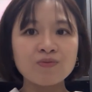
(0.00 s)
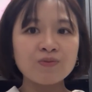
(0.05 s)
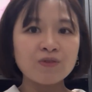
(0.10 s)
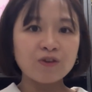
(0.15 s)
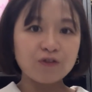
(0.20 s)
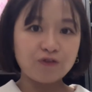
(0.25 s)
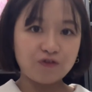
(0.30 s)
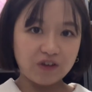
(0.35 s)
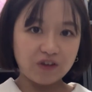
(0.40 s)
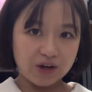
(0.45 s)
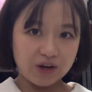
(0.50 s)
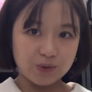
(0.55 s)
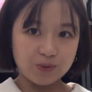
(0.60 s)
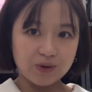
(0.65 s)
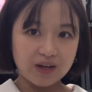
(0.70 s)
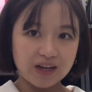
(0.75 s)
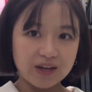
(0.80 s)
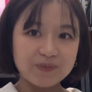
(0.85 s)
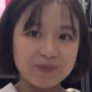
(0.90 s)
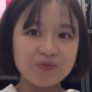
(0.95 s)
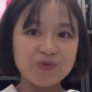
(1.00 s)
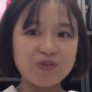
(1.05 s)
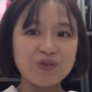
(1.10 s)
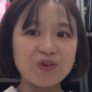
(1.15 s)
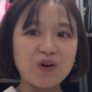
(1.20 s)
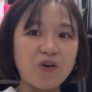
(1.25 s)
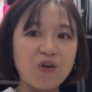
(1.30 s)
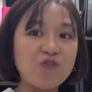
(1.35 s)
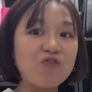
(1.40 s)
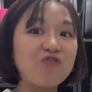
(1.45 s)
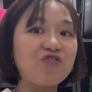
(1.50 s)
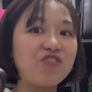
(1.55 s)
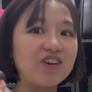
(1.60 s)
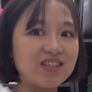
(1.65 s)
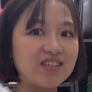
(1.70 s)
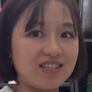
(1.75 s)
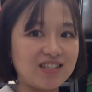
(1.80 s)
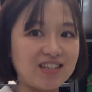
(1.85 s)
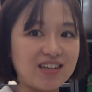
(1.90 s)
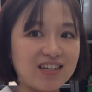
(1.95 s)
fade away,
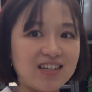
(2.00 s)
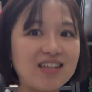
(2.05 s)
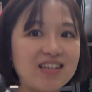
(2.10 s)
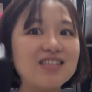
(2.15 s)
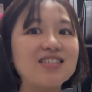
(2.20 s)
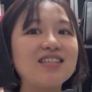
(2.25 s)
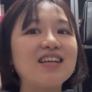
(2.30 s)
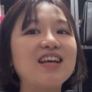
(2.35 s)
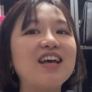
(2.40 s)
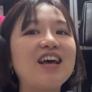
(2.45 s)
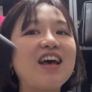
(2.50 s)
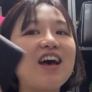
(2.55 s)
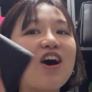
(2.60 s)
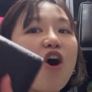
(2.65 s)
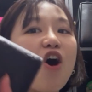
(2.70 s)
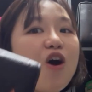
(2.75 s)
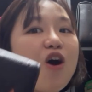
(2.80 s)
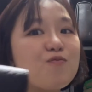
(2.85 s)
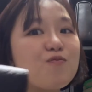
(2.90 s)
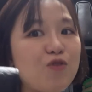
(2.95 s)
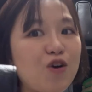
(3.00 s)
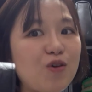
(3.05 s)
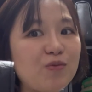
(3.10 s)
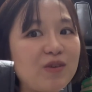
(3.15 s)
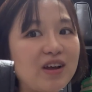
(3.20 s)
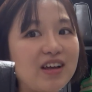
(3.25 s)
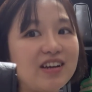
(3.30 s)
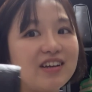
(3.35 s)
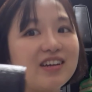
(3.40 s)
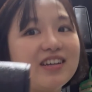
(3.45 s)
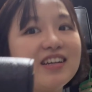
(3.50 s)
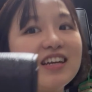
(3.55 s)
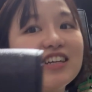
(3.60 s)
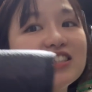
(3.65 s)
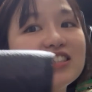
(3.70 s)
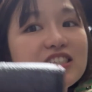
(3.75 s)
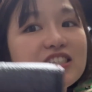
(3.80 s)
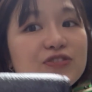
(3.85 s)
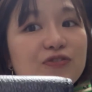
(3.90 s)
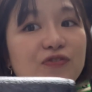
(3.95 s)
versus on prom leather that
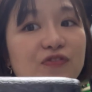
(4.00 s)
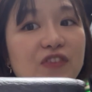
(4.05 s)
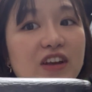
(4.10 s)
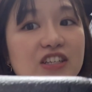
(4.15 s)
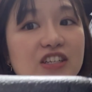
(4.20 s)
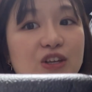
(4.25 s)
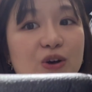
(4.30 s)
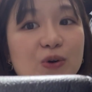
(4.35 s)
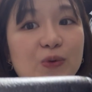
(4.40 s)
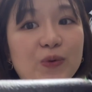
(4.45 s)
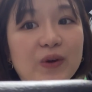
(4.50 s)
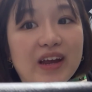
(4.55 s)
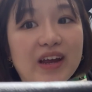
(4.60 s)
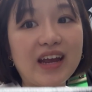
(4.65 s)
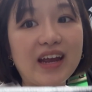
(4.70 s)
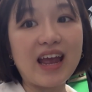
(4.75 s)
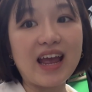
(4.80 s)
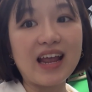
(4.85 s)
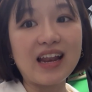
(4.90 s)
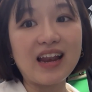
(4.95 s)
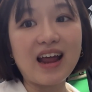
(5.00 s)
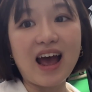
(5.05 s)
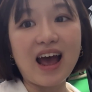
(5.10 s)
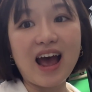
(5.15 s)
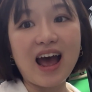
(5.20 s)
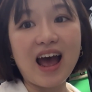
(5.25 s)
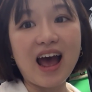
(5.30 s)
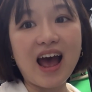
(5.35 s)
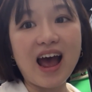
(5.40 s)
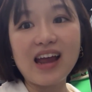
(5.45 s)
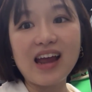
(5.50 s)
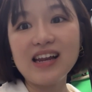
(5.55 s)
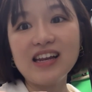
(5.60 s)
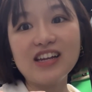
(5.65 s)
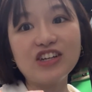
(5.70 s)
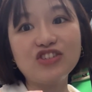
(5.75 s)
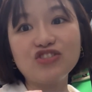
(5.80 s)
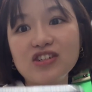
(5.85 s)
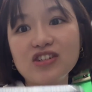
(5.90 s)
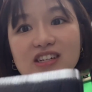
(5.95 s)
just fades away, and I
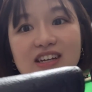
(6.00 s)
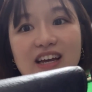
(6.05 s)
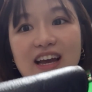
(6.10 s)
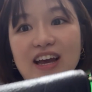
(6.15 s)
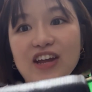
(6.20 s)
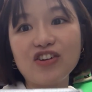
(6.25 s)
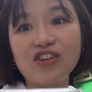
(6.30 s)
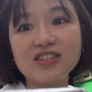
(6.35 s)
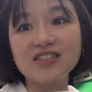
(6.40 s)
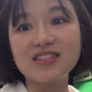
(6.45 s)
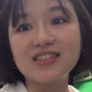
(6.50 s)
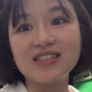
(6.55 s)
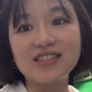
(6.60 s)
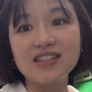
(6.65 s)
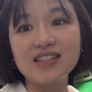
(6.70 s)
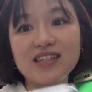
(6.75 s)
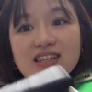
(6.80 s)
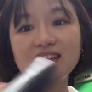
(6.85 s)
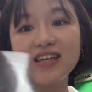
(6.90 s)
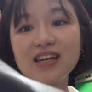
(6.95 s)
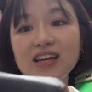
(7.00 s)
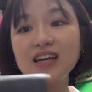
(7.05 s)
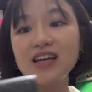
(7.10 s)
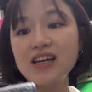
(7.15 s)
literally cannot see,